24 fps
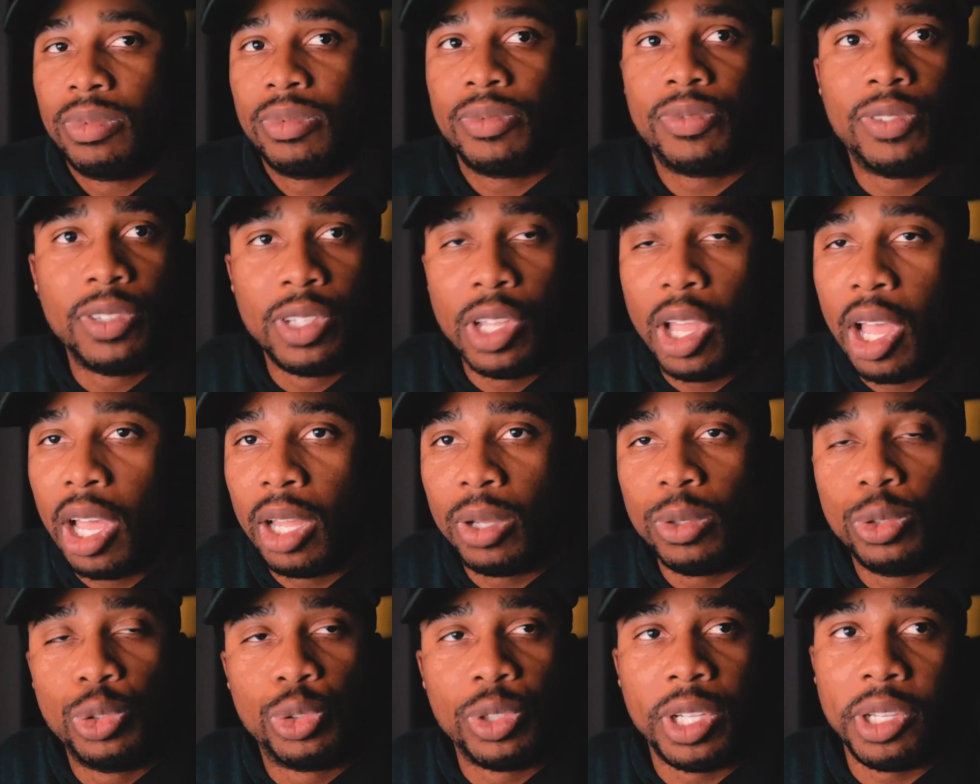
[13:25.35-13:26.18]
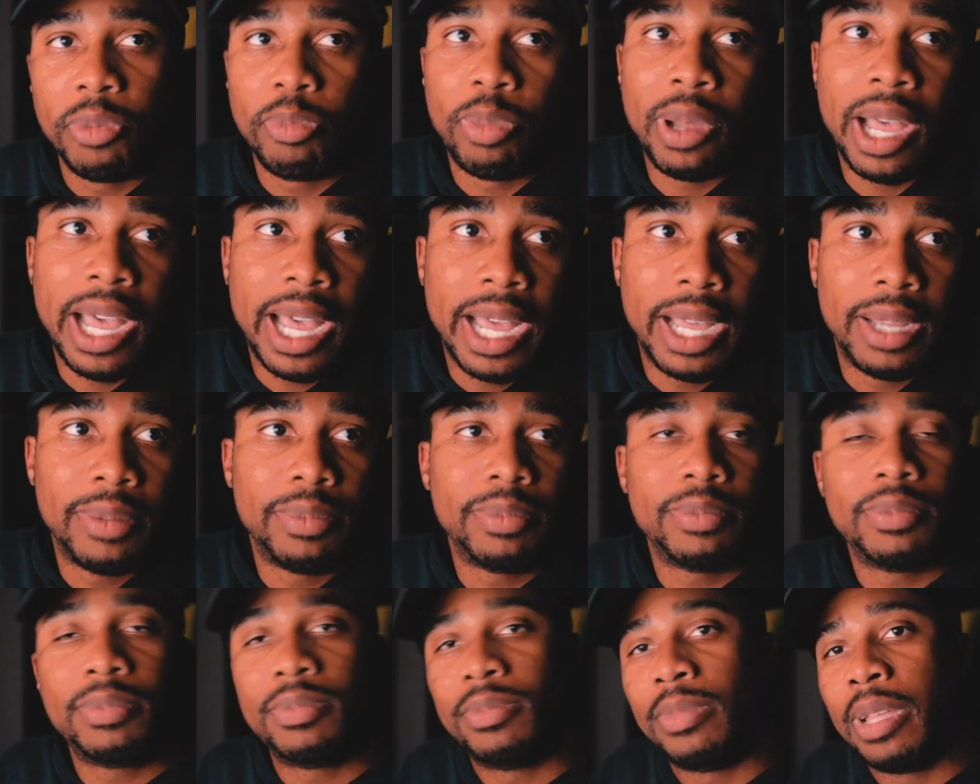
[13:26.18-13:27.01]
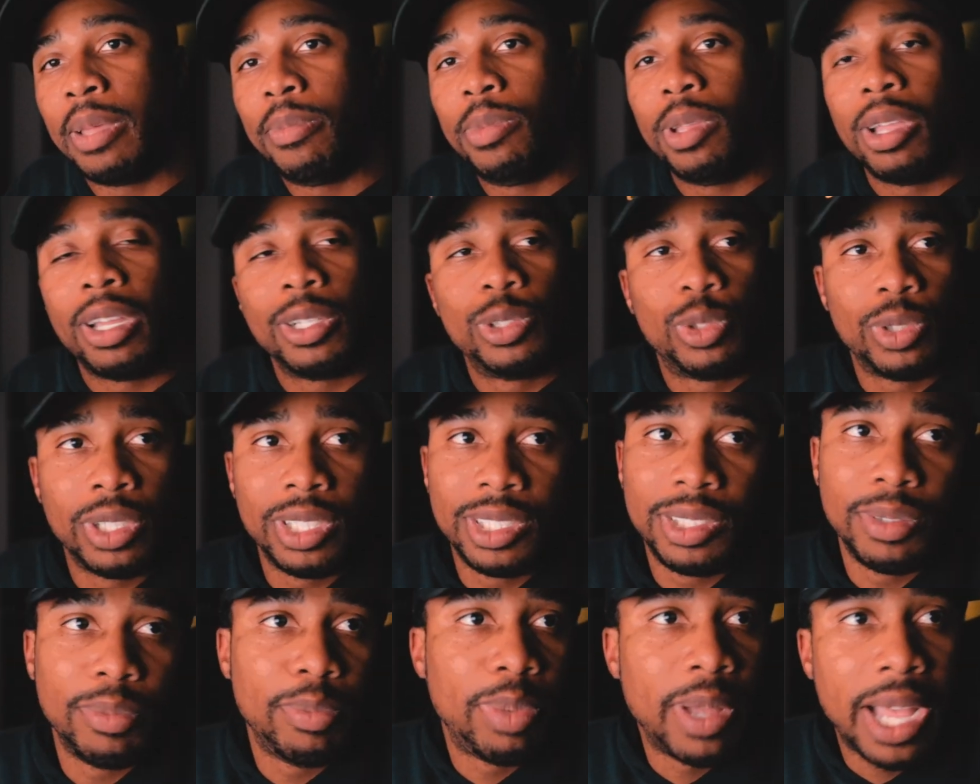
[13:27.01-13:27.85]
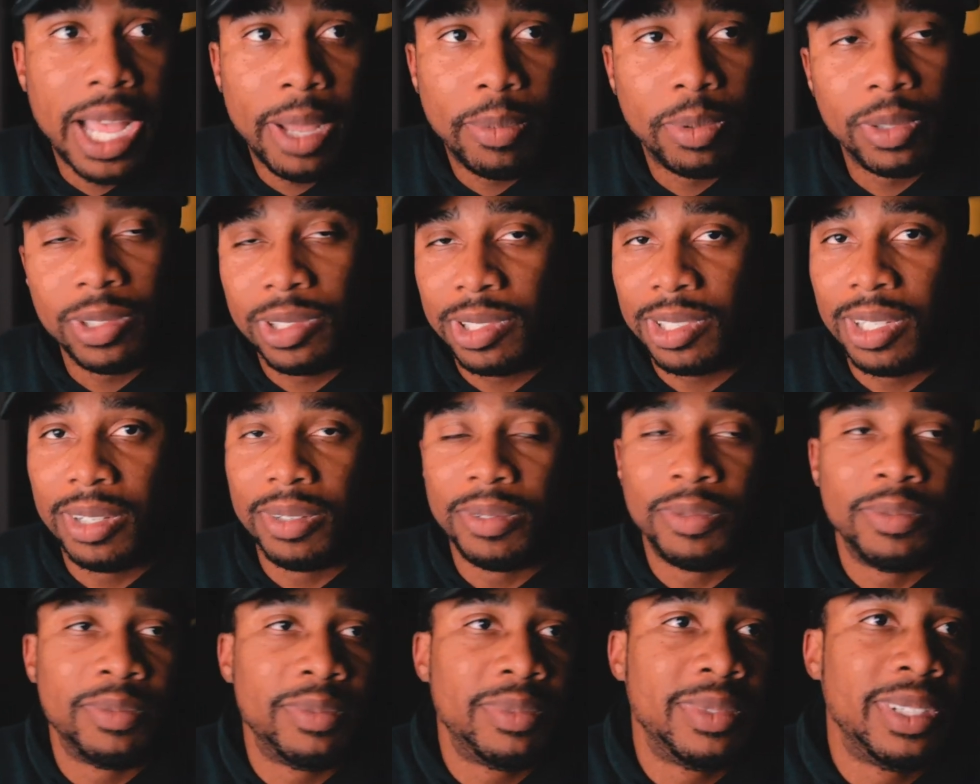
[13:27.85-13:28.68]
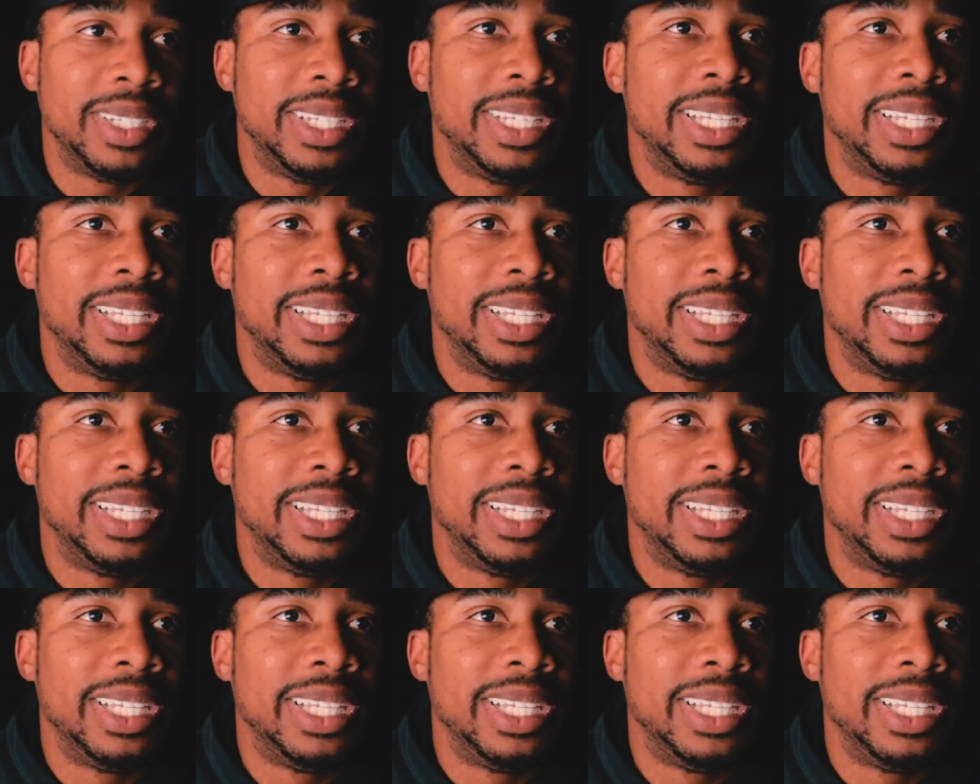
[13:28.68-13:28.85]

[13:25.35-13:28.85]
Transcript: for y'all who drink pop, maybe y'all drink some pop or something.